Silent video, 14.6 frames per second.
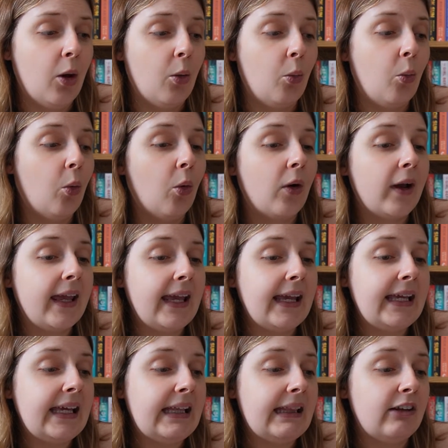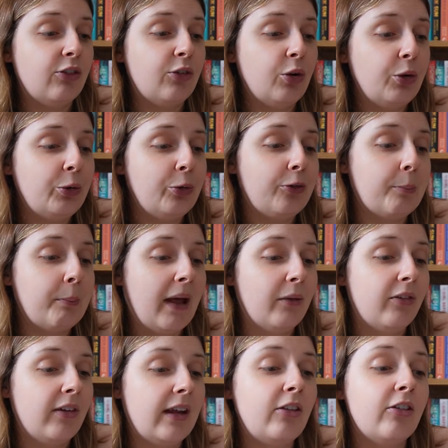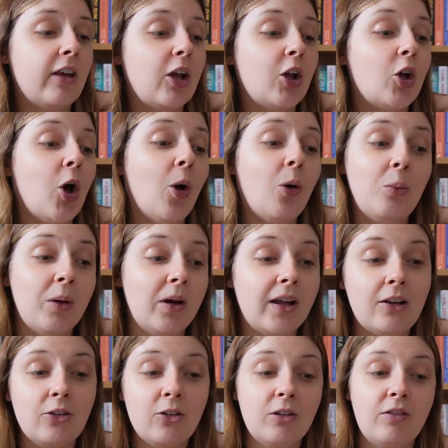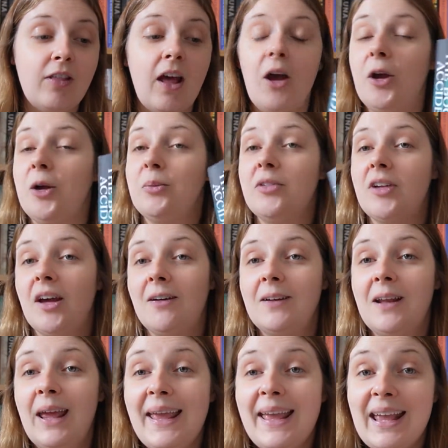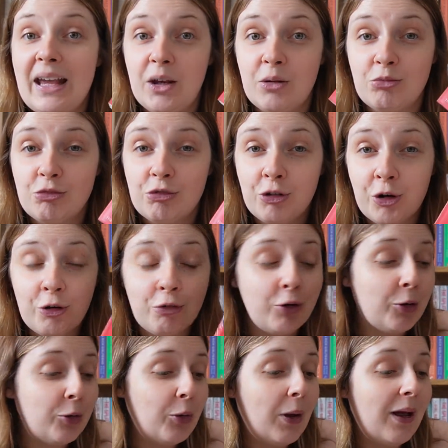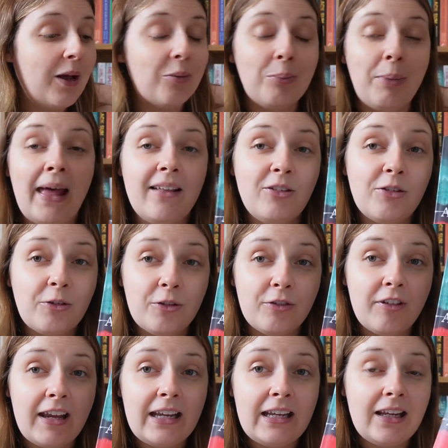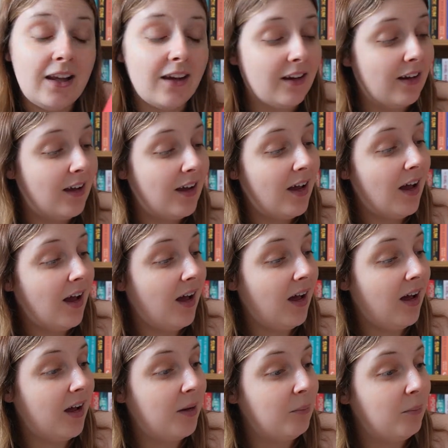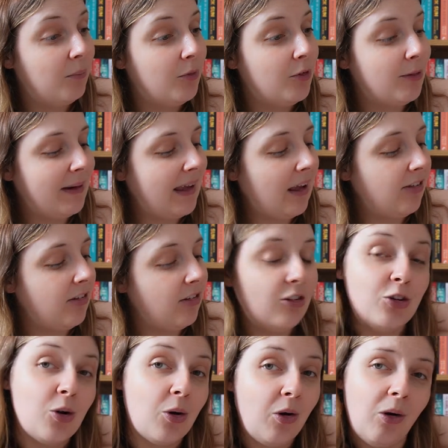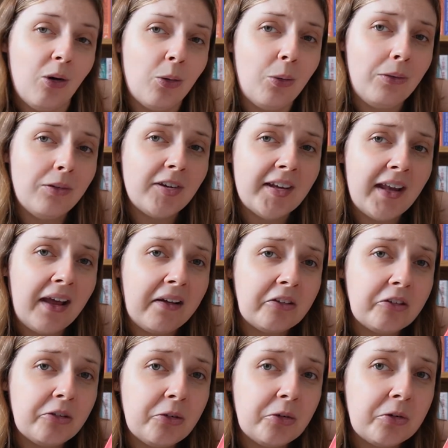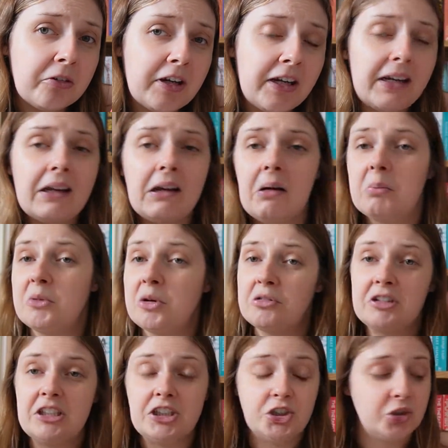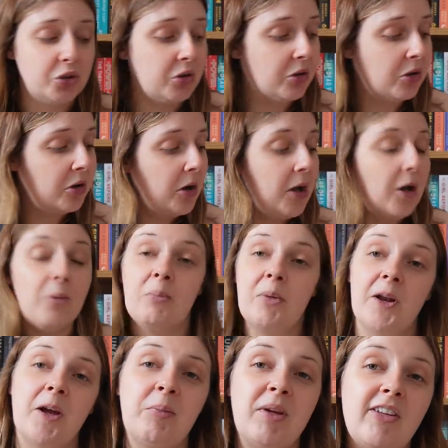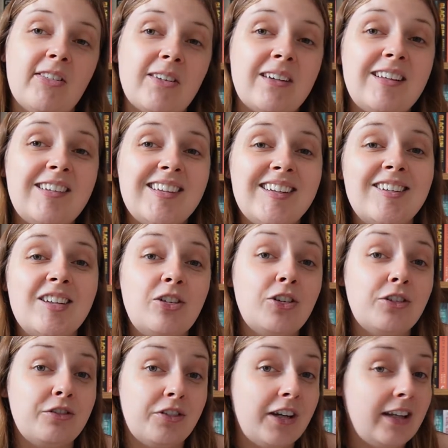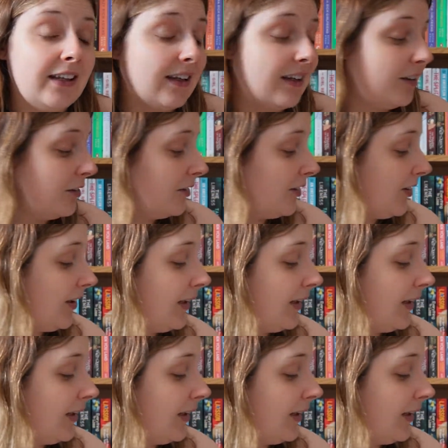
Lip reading: walking in the tunnels, mountains, and coal mines of their hometown in rural Pennsylvania. So I guess it's not a haunted house story, I'm not really sure, but I'm excited to find out.